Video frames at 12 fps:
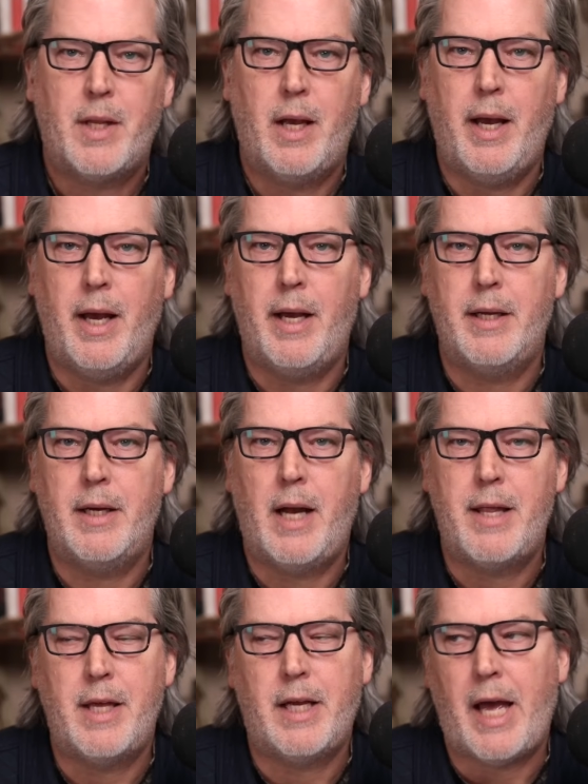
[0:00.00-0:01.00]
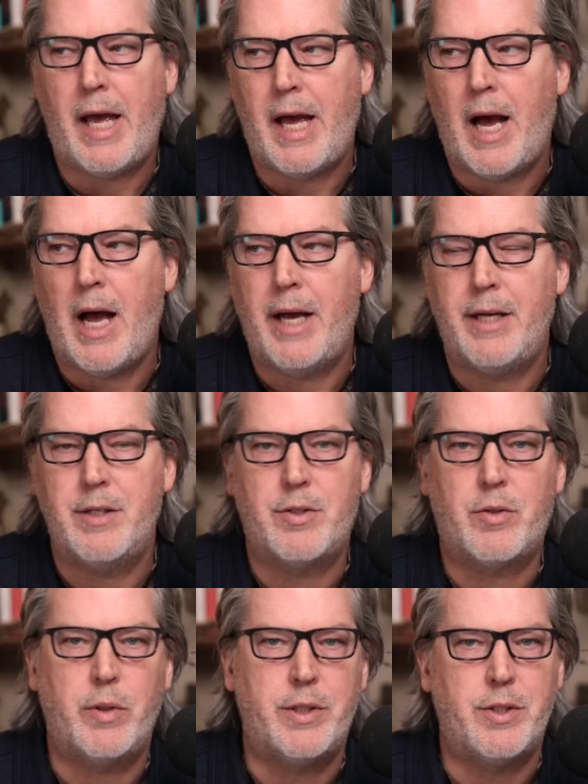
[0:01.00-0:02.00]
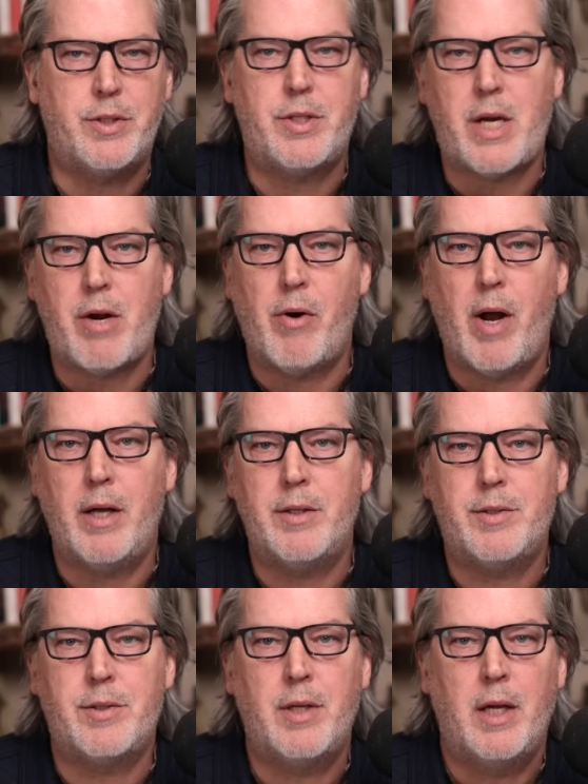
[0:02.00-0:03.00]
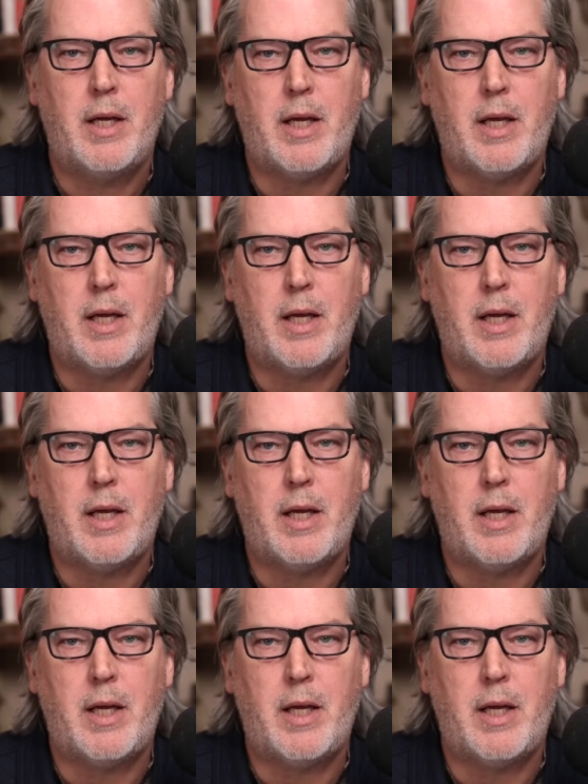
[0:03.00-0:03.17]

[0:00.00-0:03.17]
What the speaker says: And I think AI is going to steer us